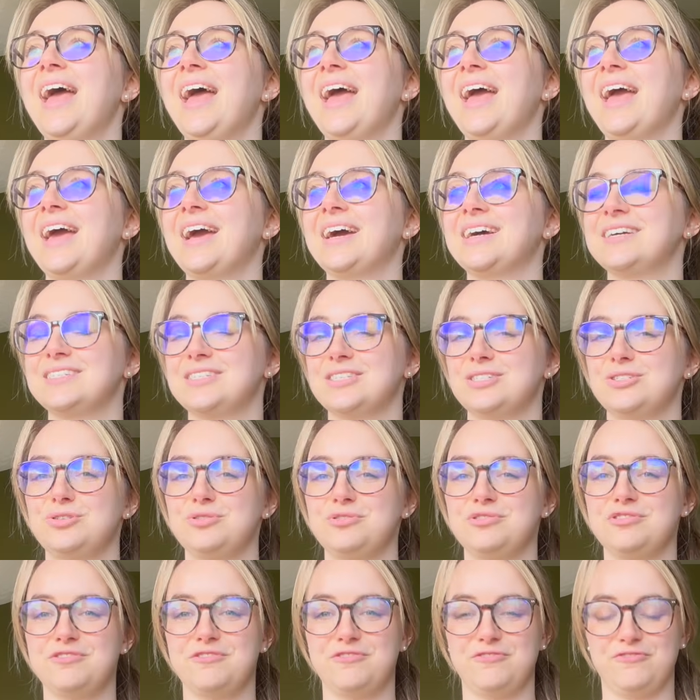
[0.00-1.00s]
and
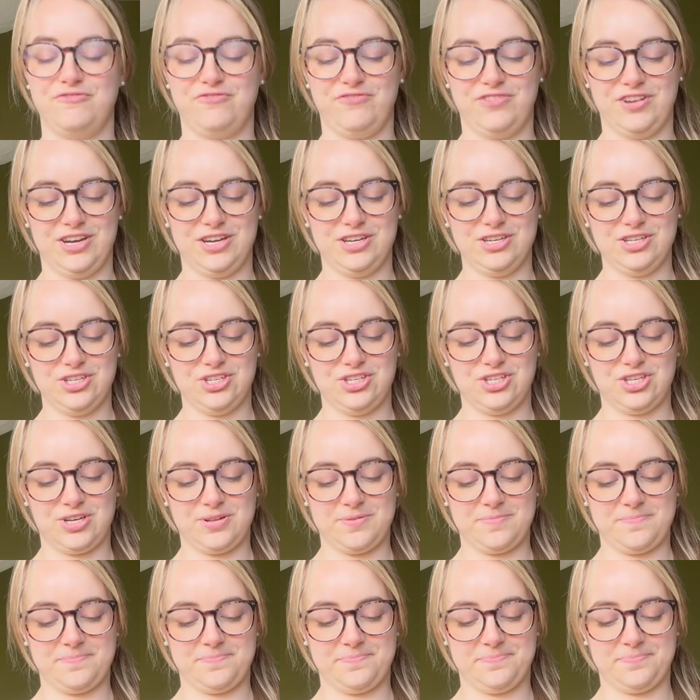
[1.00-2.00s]
to finish
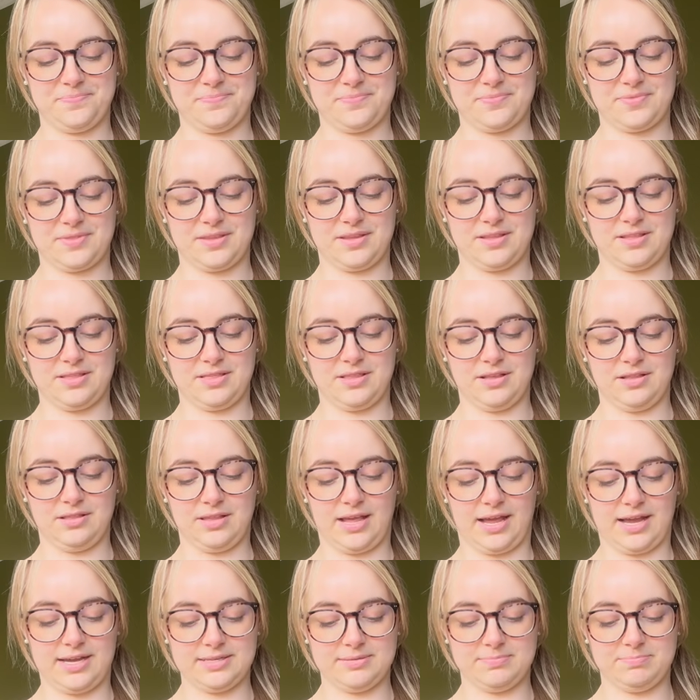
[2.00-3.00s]
the
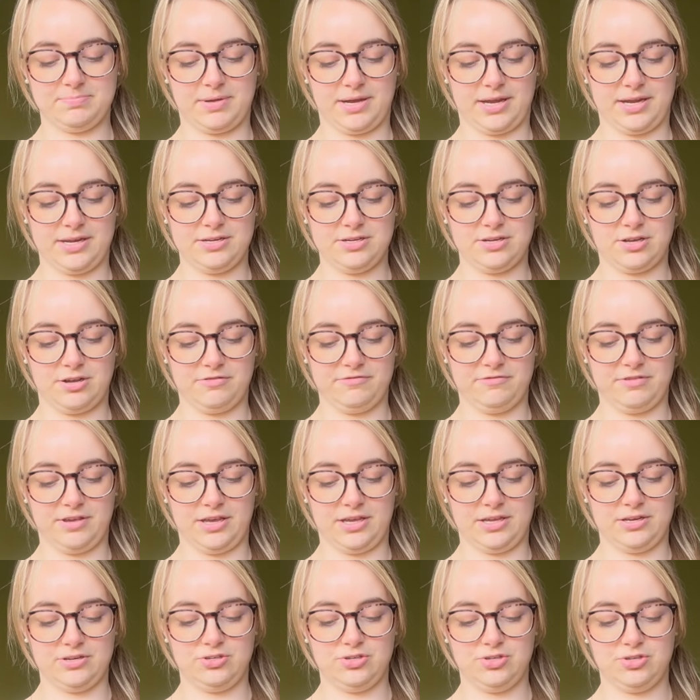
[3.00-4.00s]
last bind off
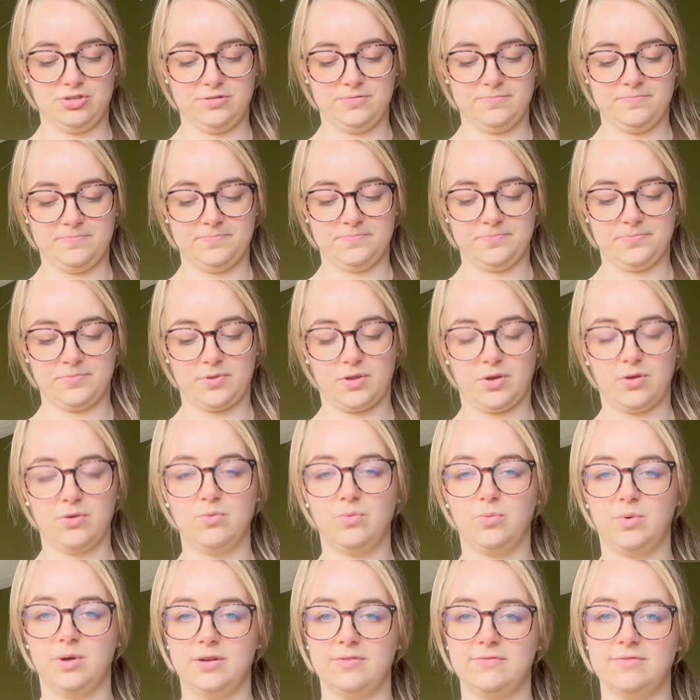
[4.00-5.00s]
edge
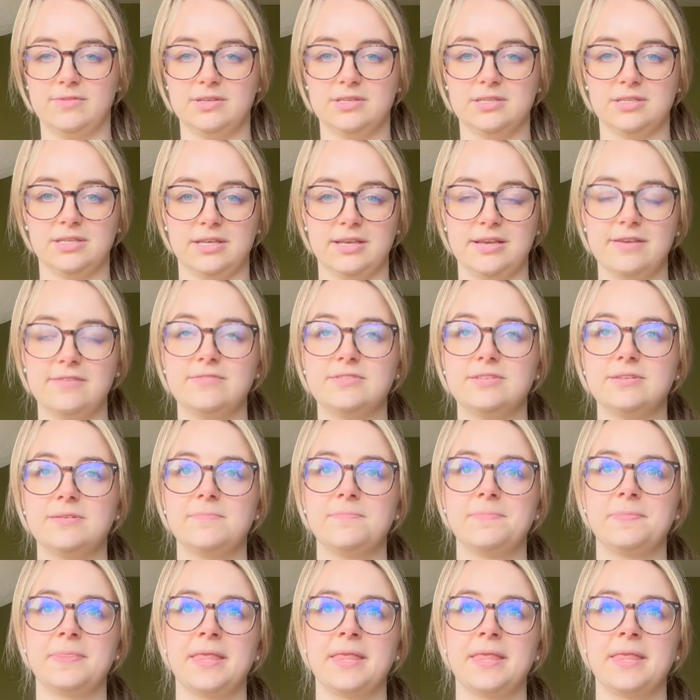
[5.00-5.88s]
on one of the sleeves,